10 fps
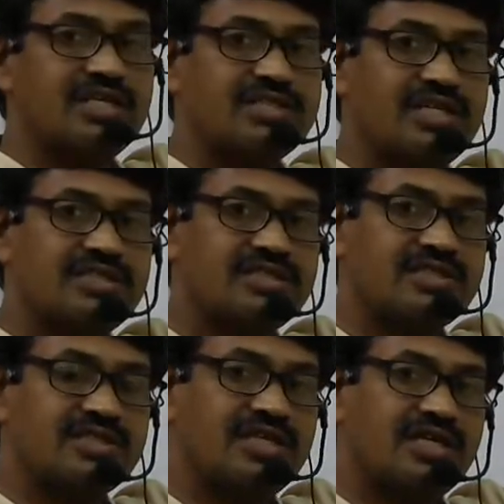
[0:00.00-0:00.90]
shells
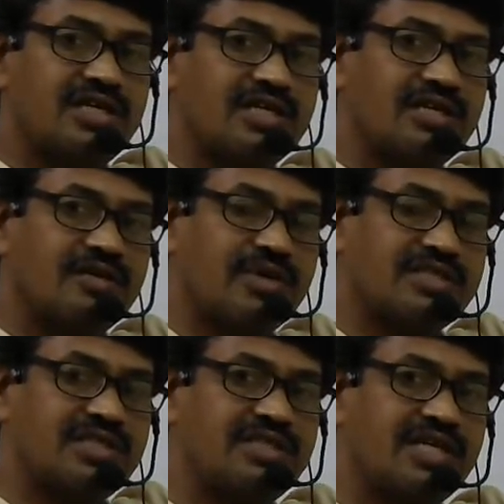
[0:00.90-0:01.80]

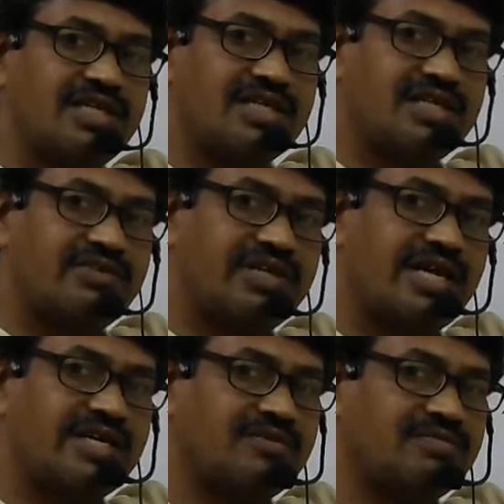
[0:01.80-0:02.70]
present in given
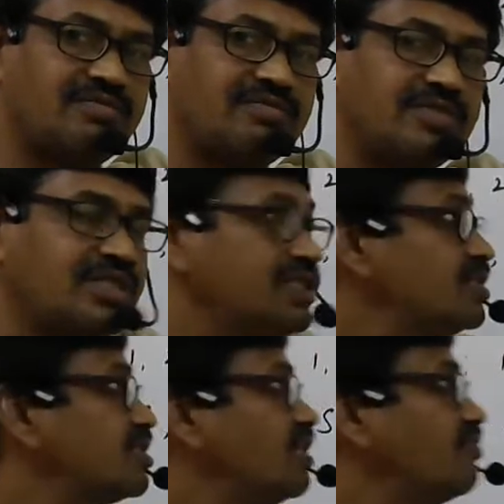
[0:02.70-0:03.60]
atom
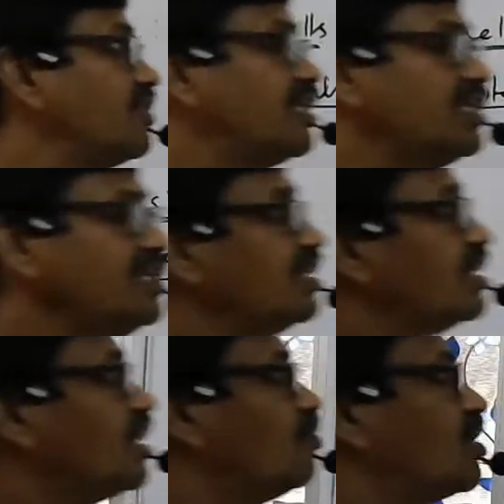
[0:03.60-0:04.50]
is infinity,
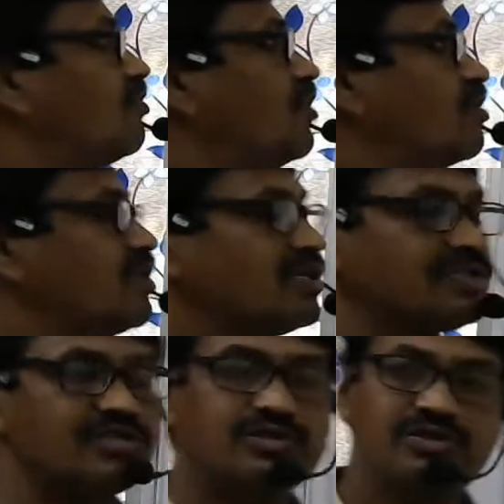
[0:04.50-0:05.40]
number of orbitals
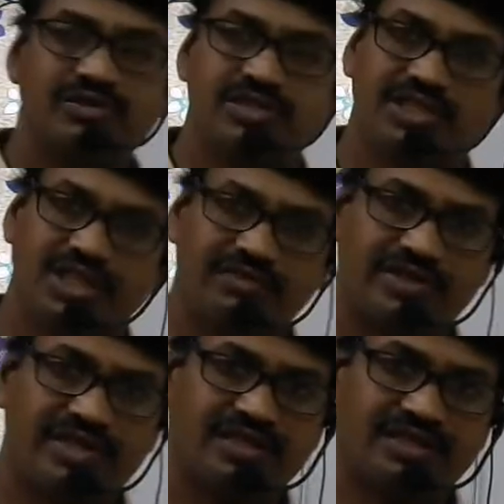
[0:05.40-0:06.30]
also
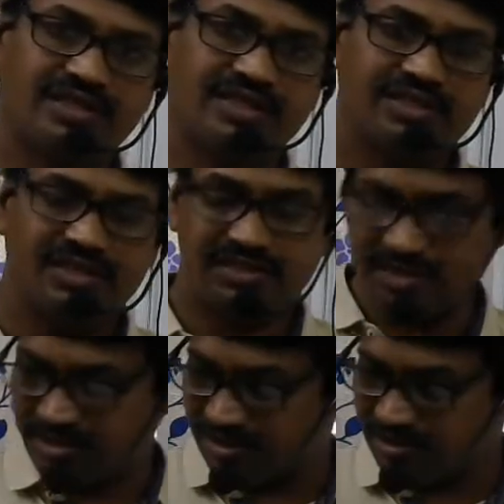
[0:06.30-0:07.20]
infinity. This
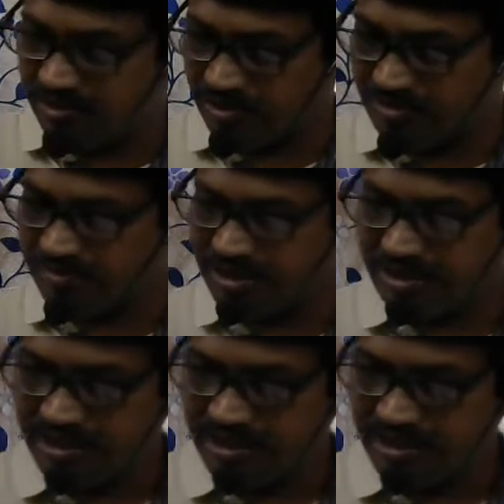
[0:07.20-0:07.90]
thing you have to remember.